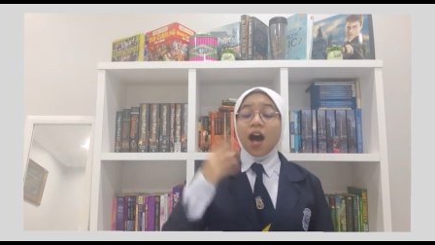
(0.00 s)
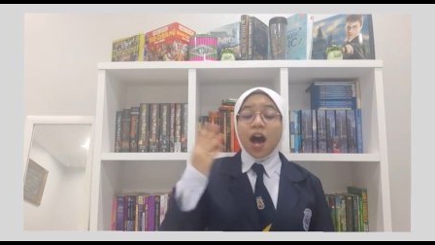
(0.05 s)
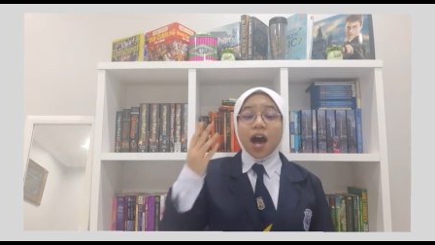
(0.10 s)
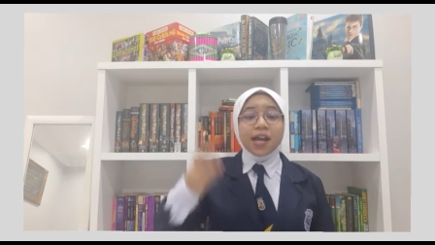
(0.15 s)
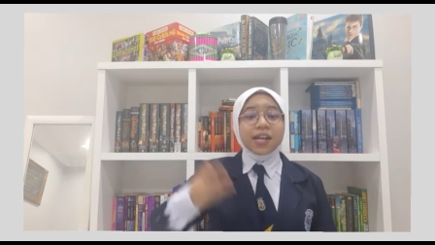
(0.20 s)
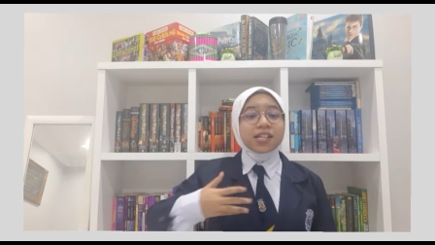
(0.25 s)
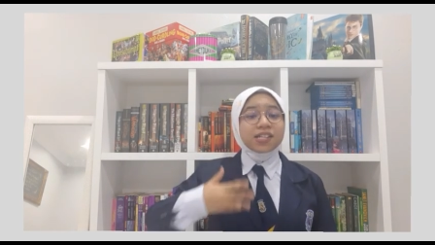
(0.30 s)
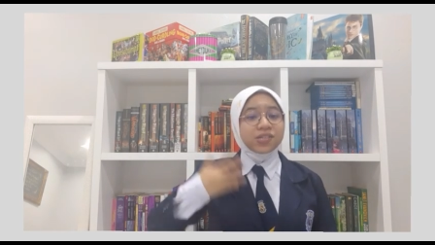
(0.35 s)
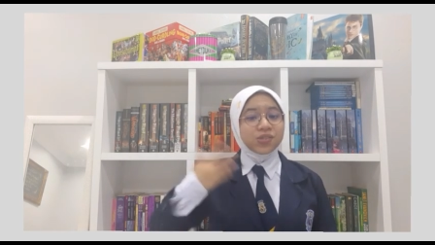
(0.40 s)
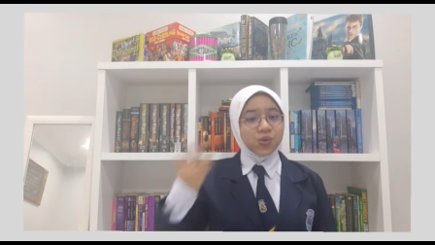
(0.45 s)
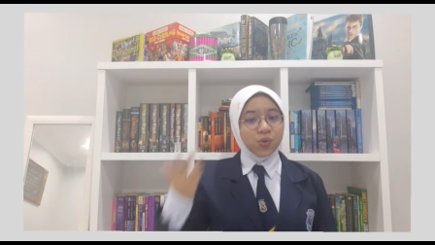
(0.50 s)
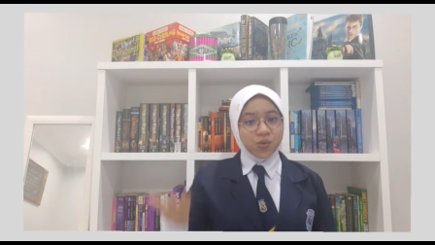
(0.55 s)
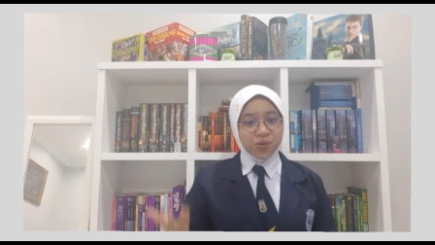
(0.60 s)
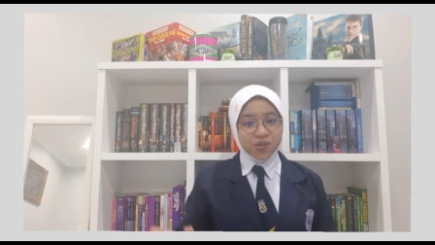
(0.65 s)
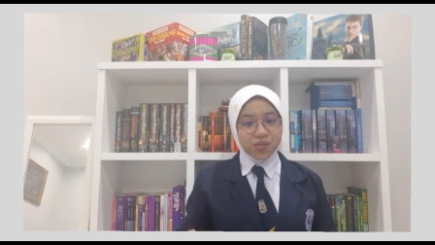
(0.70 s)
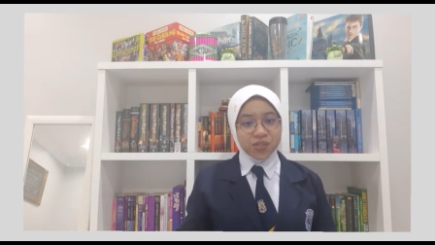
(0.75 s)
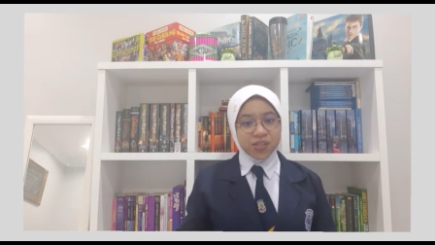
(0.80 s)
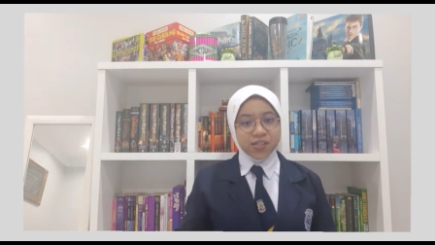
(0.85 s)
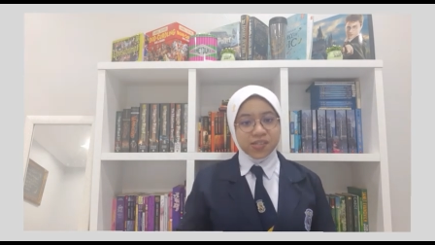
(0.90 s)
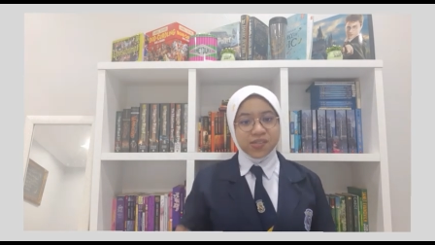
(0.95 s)
Other
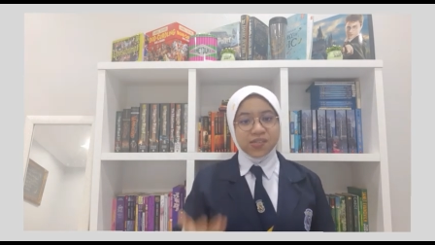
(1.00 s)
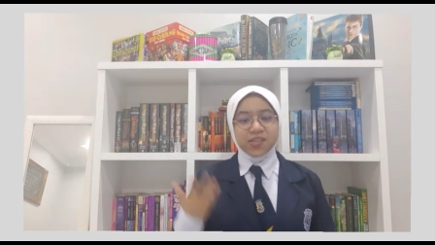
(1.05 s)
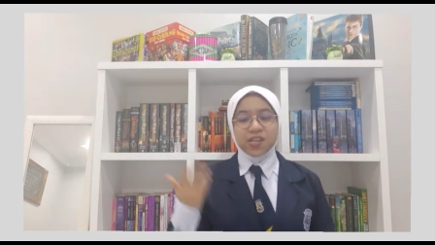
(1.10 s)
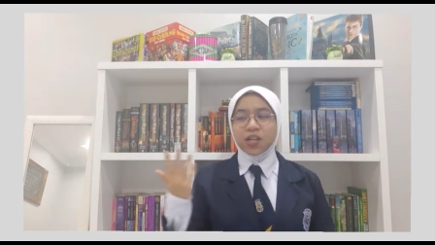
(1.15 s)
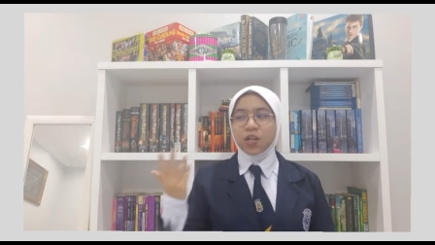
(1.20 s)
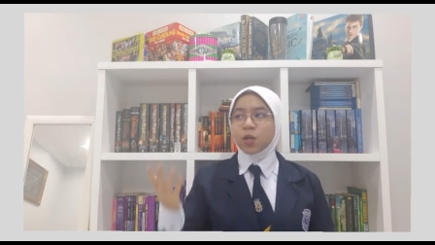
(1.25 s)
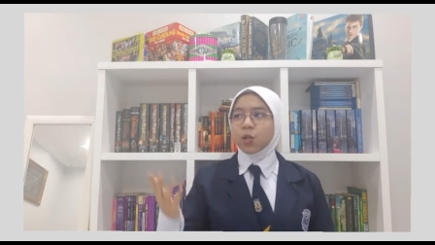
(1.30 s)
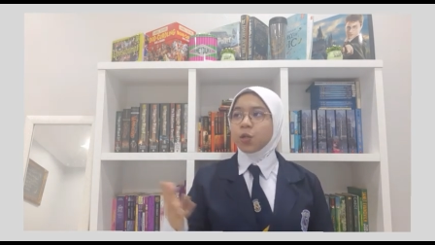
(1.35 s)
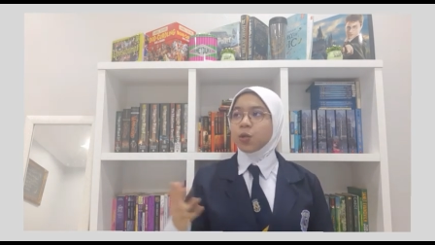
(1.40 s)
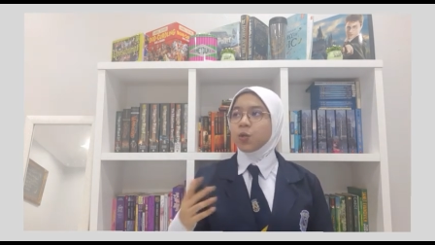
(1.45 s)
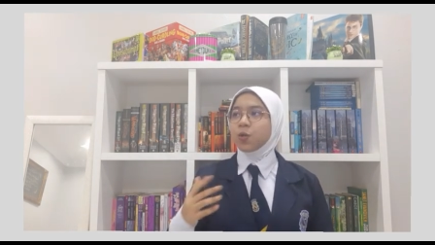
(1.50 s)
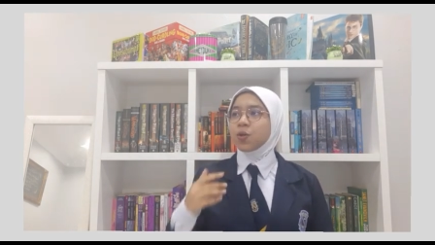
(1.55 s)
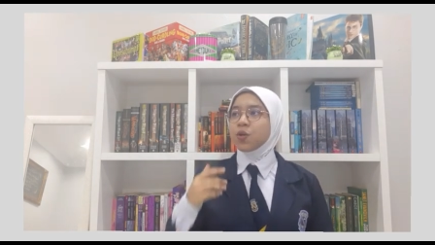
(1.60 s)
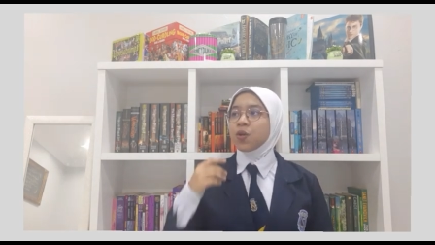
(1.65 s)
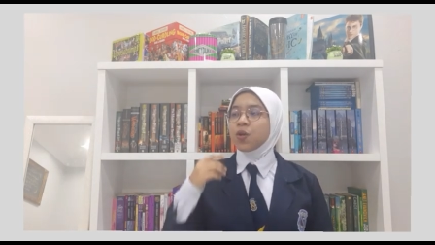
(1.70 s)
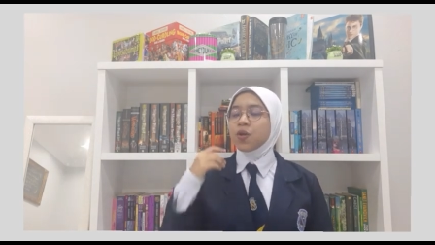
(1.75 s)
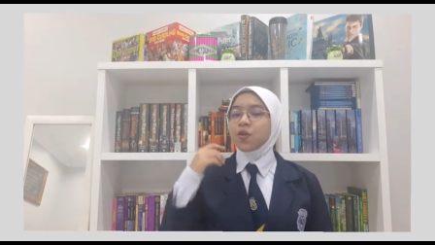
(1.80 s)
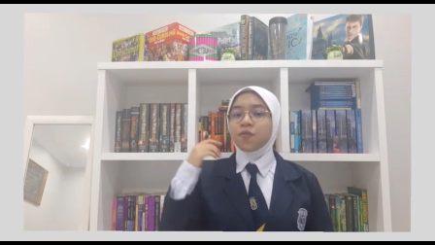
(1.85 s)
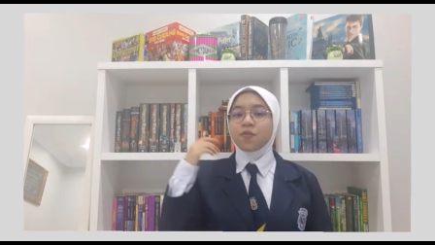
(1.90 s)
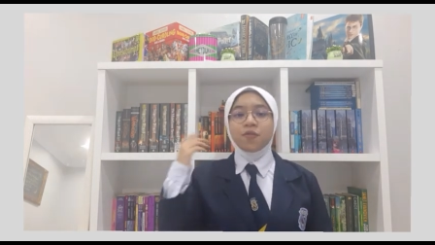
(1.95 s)
sources include
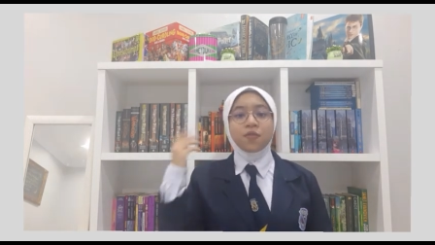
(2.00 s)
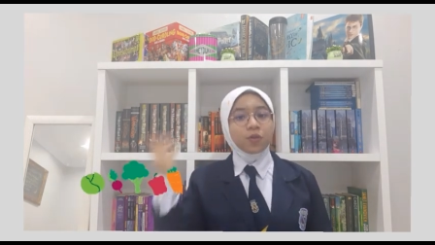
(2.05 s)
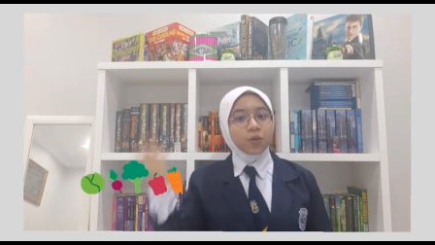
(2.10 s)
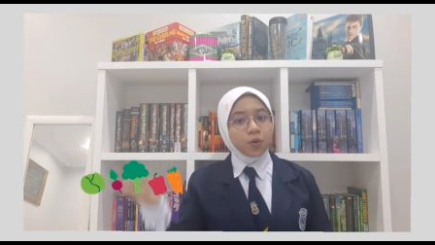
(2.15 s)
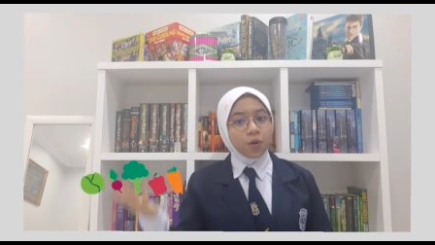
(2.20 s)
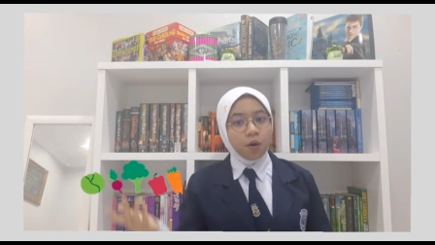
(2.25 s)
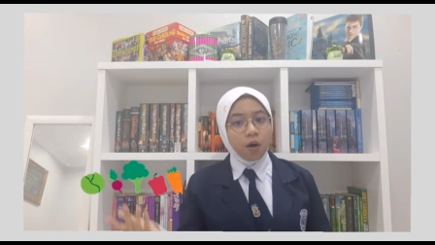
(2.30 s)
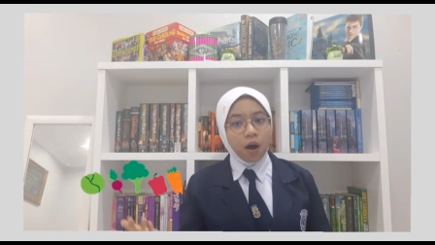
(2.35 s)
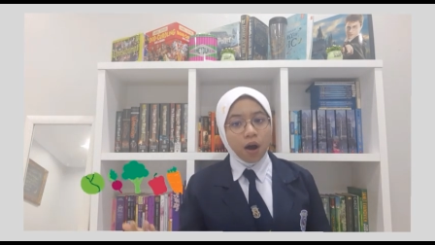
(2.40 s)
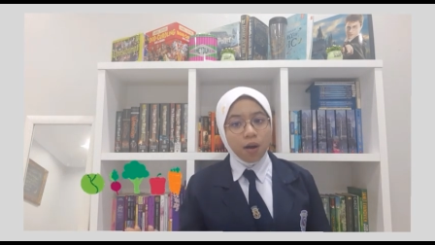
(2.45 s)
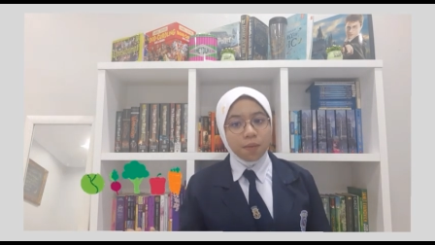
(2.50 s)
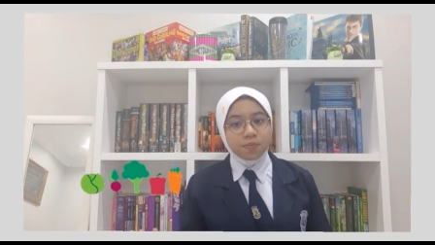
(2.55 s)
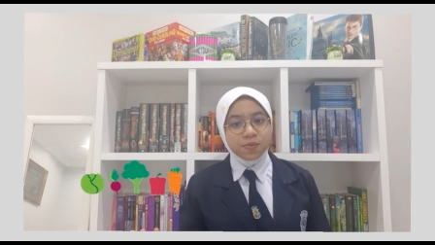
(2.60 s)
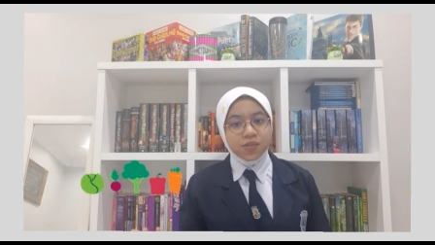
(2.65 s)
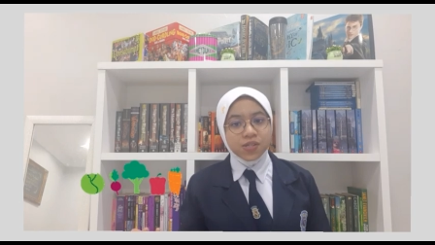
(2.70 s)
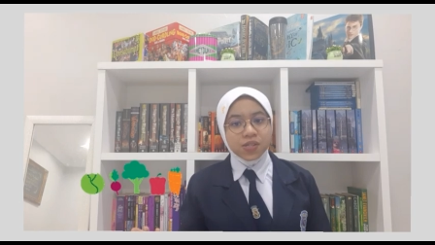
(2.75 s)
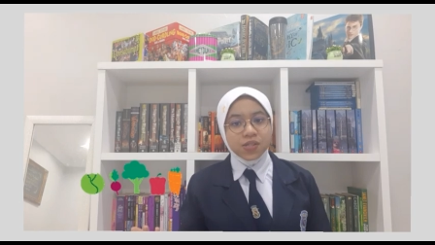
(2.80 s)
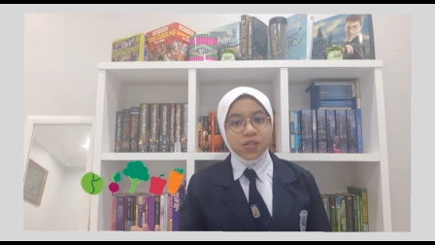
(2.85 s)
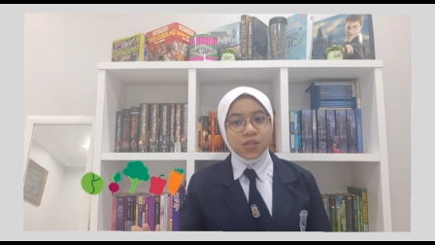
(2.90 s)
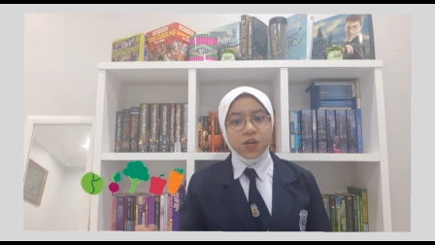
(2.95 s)
food
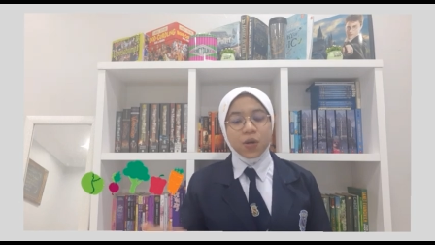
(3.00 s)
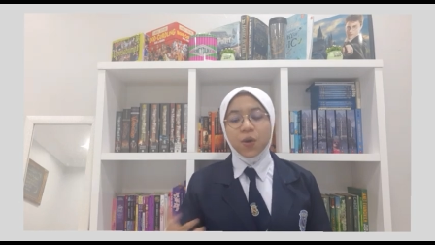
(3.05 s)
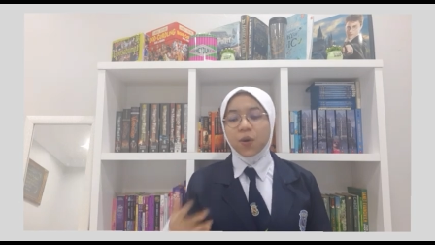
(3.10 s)
crops,